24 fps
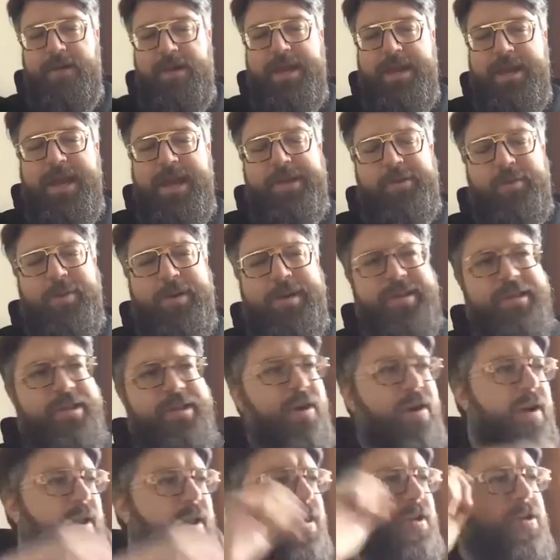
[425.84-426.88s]
so I
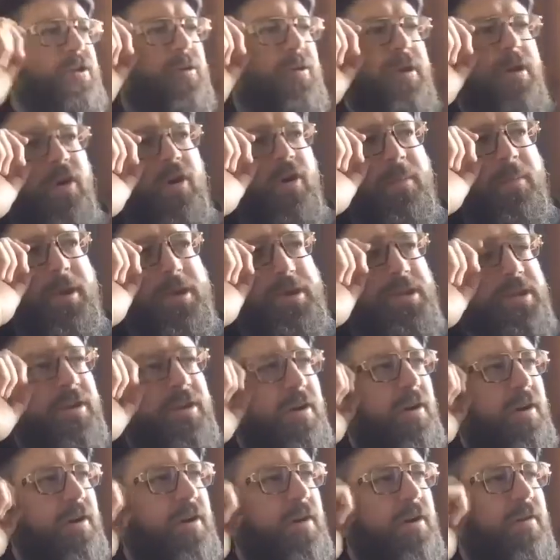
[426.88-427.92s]
started doing a whole bunch
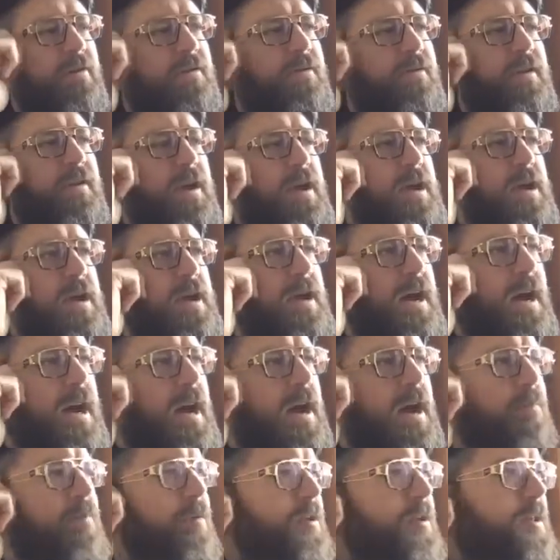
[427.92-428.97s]
of
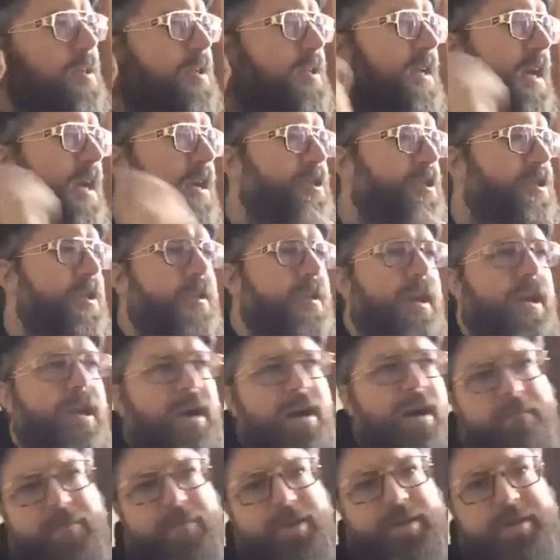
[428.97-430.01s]
presentations at
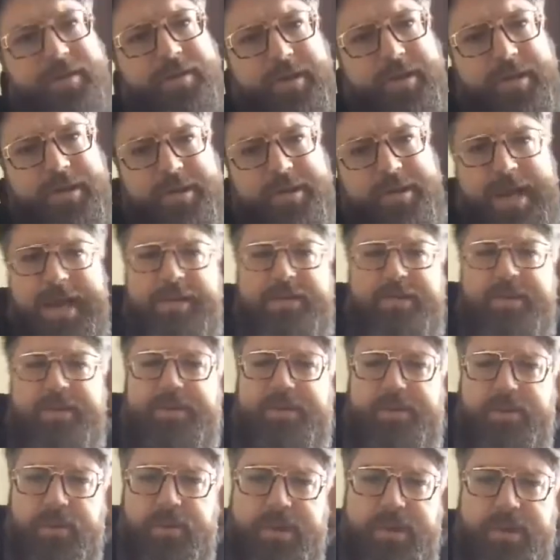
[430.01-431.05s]
conferences as a
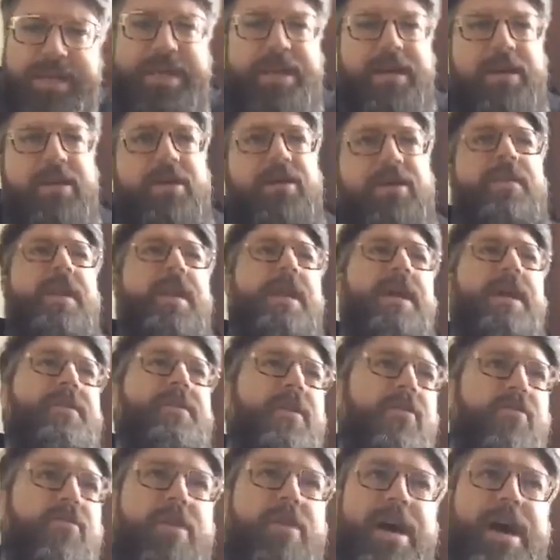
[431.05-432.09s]
student leader, then as a
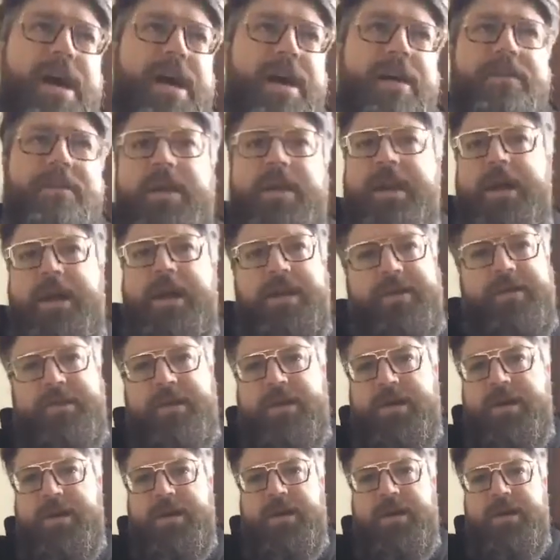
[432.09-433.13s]
grad, then as
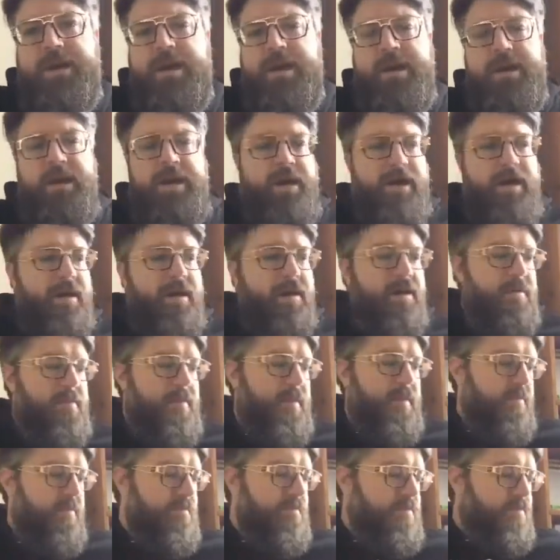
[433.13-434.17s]
a
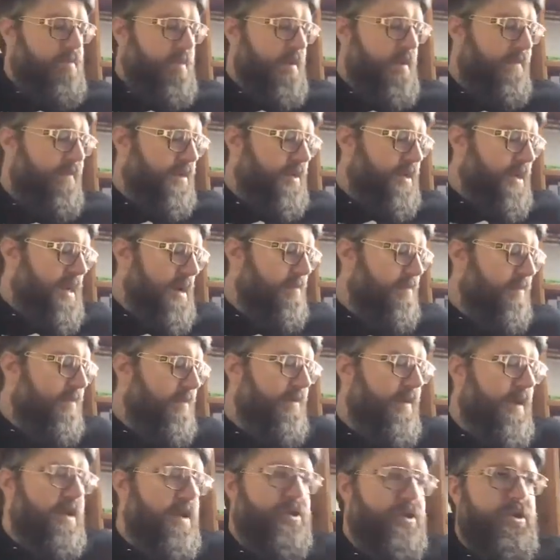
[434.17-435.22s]
full-time
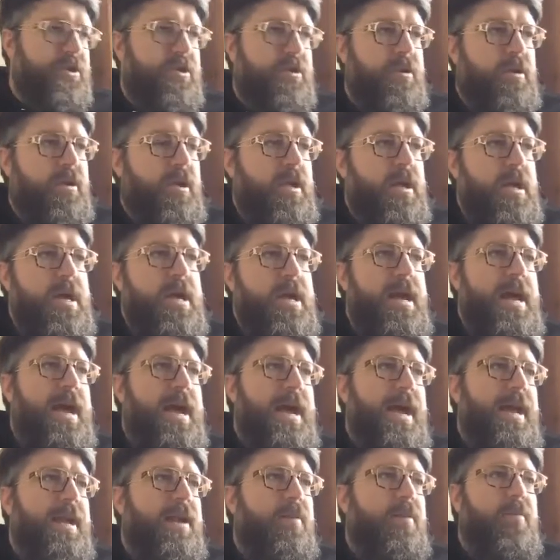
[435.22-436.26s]
professional.
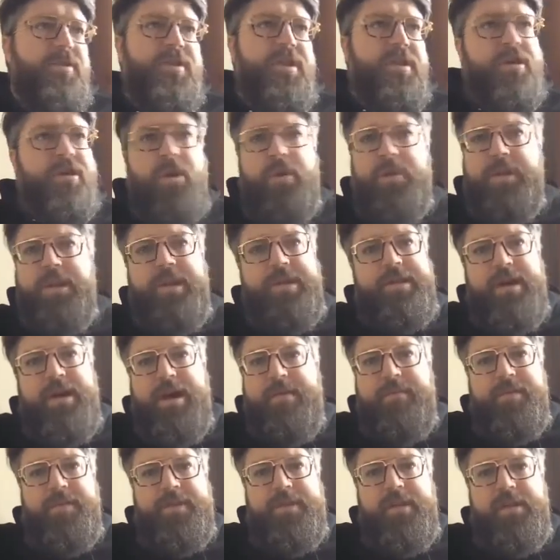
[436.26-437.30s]
And I was just going to these
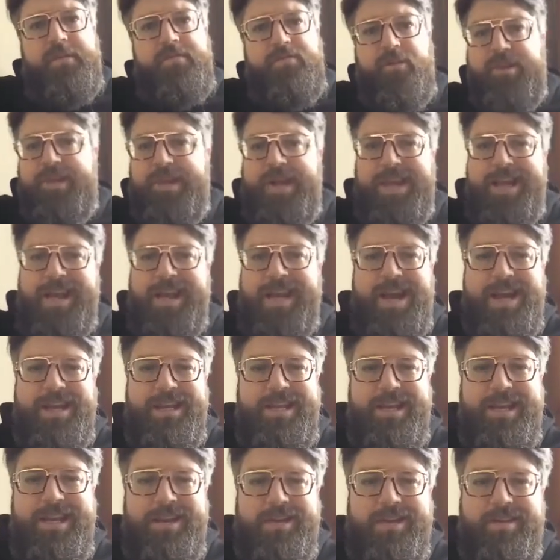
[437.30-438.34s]
conferences, presenting
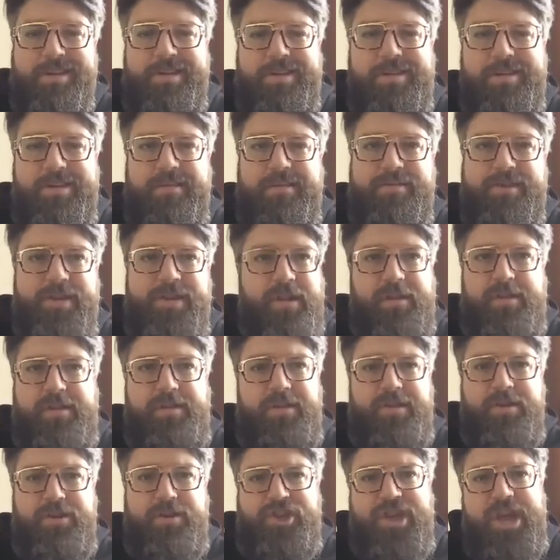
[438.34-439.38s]
ideas, just
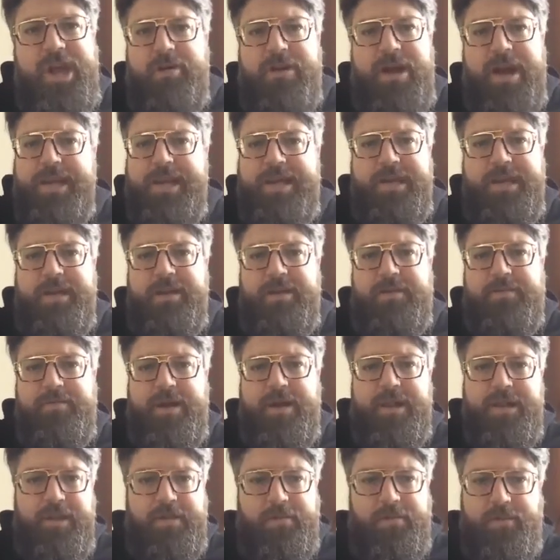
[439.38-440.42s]
to share ideas,
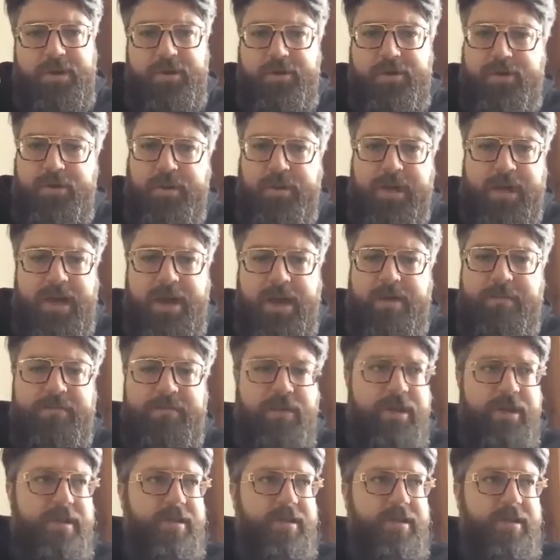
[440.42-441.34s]
right? That's what you do at a conference.